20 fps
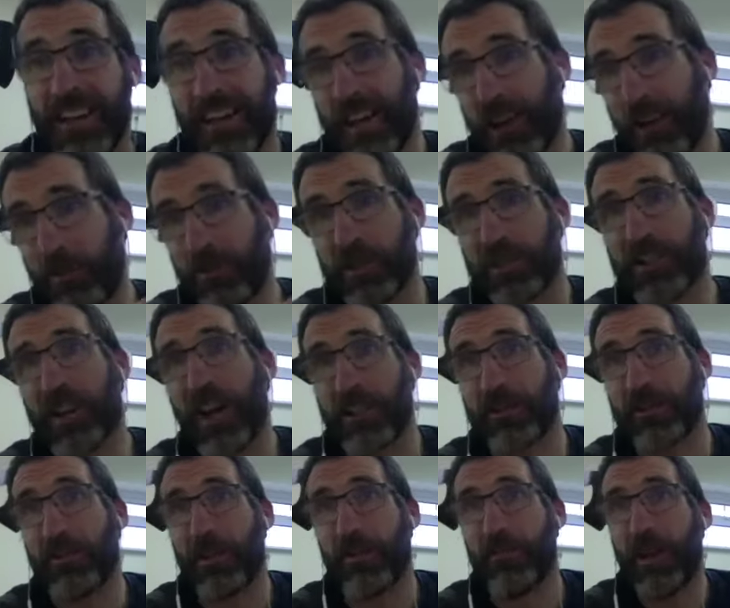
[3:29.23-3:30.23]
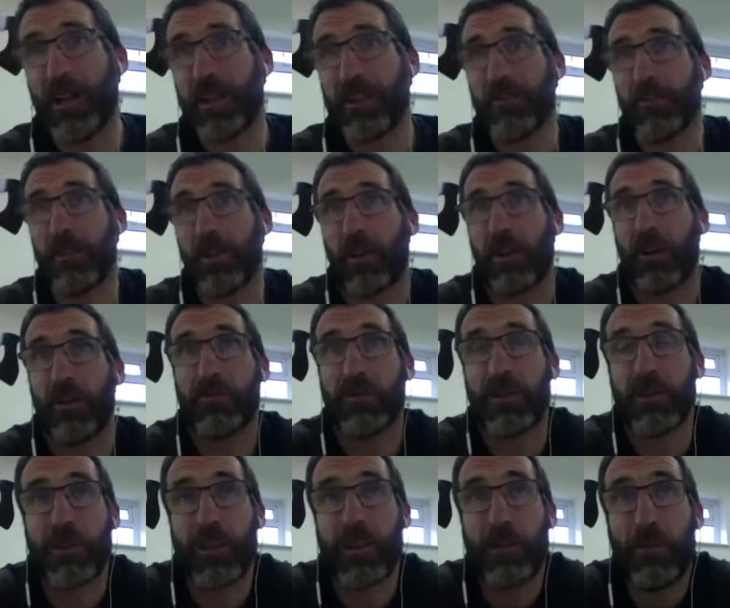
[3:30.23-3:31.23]
It always starts with a meeting with the
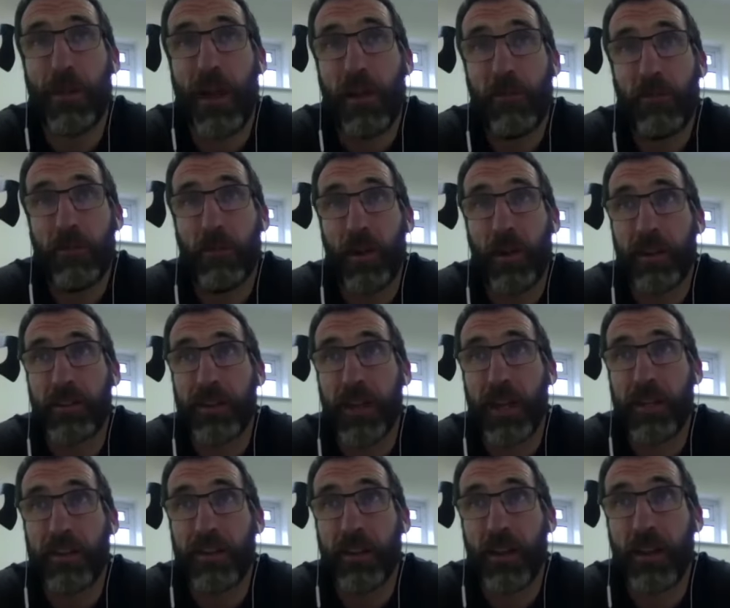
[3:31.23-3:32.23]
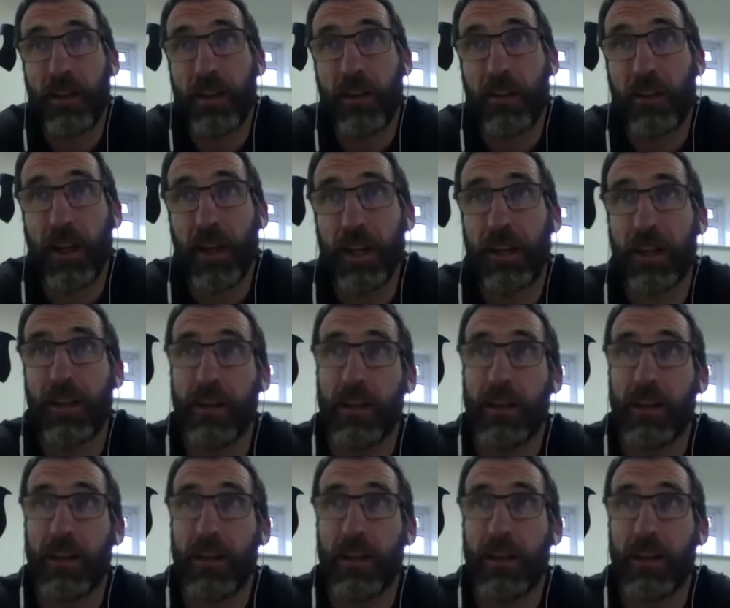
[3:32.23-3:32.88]
coaches and a plan for what the day's going to look like.